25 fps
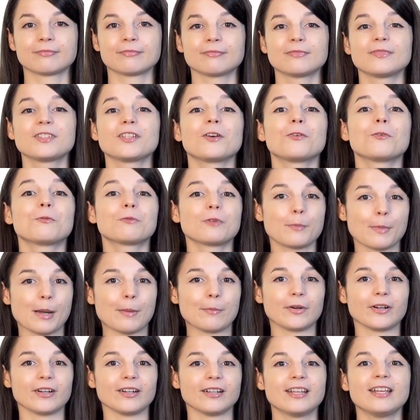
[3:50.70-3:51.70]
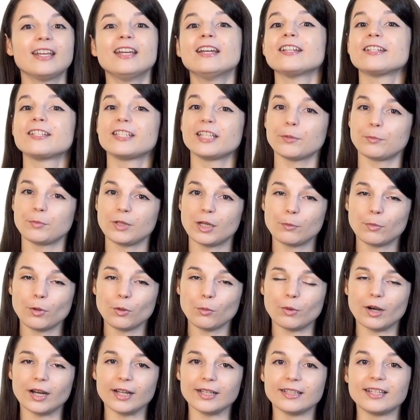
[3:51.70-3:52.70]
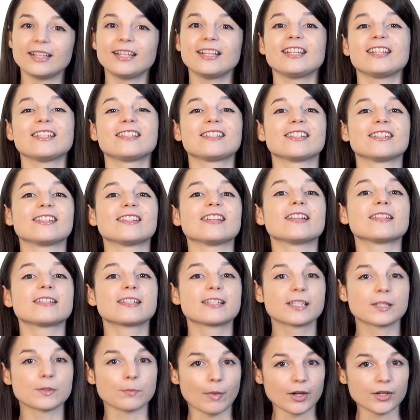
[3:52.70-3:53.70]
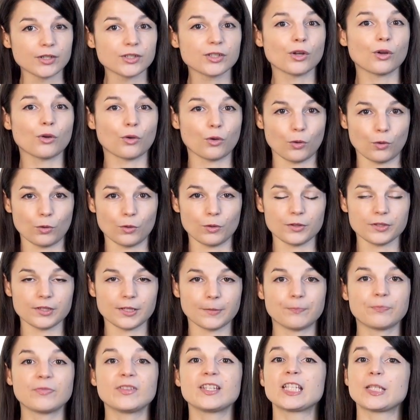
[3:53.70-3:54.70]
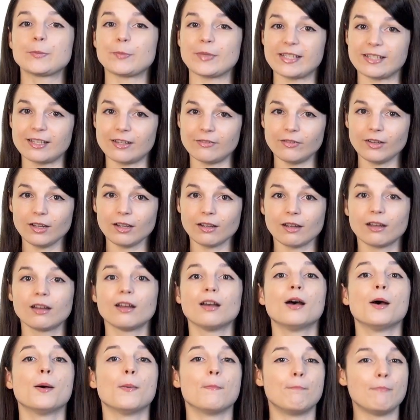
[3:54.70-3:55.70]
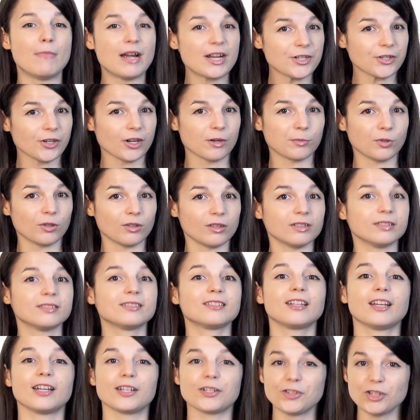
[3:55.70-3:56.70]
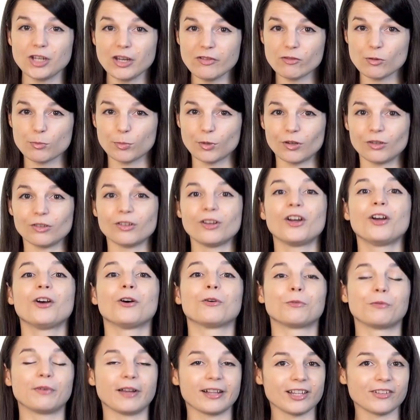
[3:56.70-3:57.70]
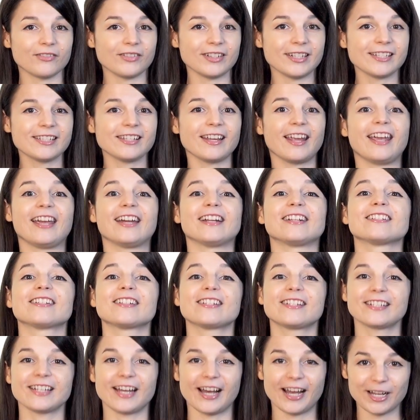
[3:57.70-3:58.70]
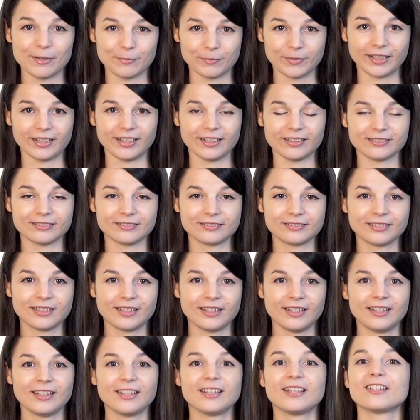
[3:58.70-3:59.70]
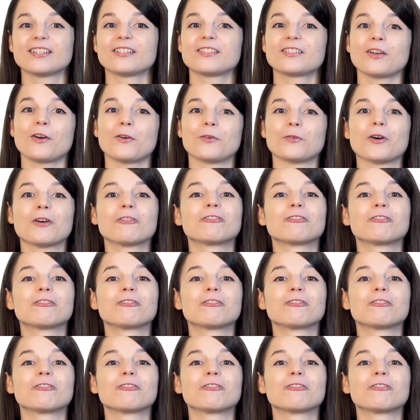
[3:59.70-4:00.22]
So remember, tip number 1 is to set SMART goals: specific, measurable, achievable, relevant, and timely. So,